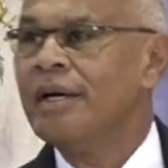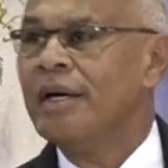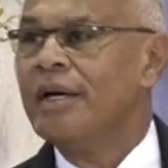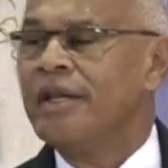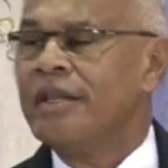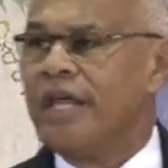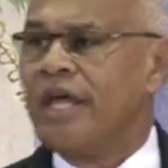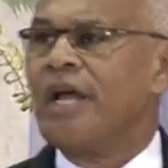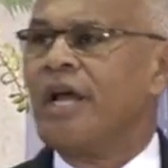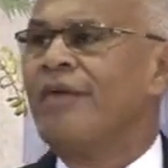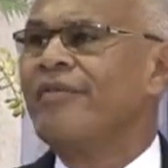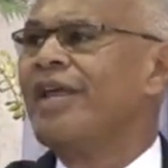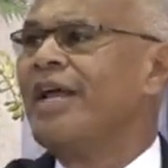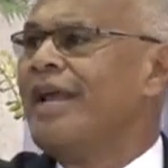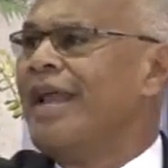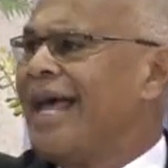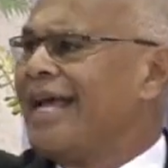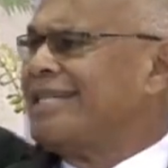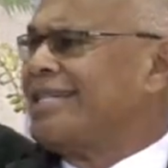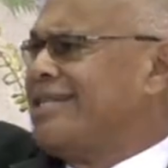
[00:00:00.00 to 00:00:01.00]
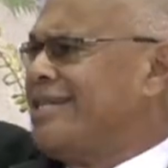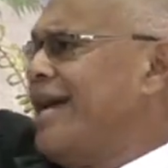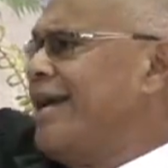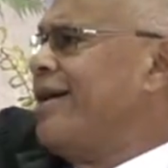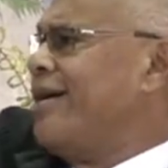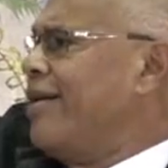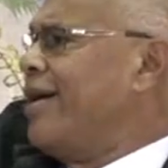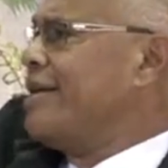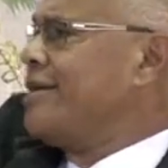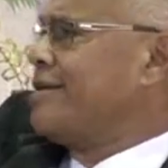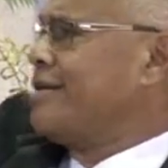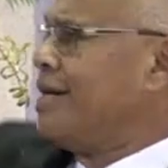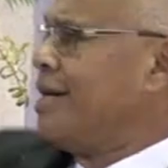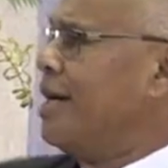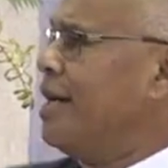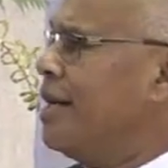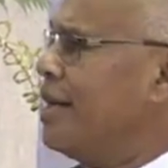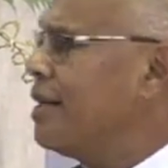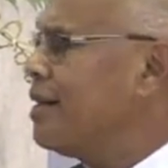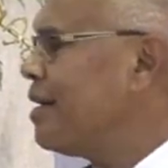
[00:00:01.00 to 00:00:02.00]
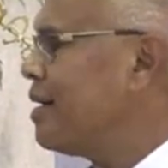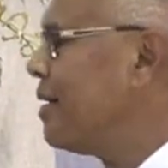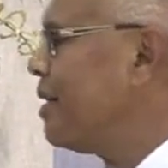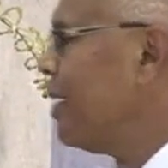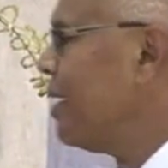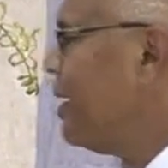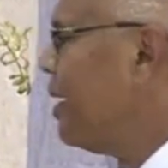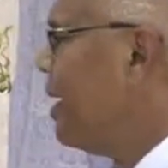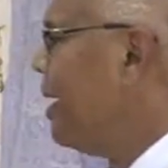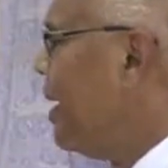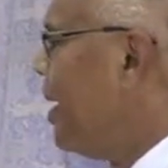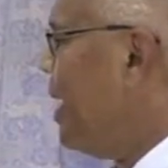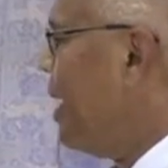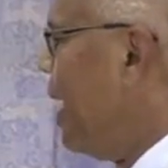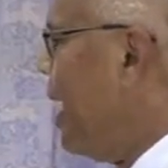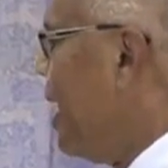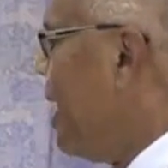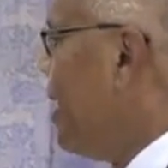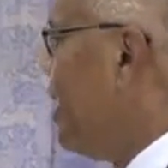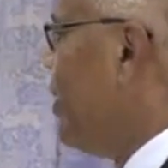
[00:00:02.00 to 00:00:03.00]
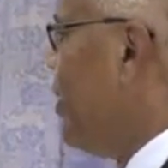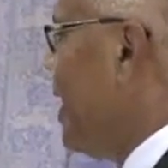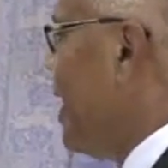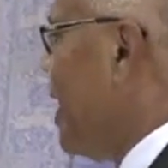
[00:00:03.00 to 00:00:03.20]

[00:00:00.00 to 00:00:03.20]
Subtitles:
Think of the next generation. Hallelujah.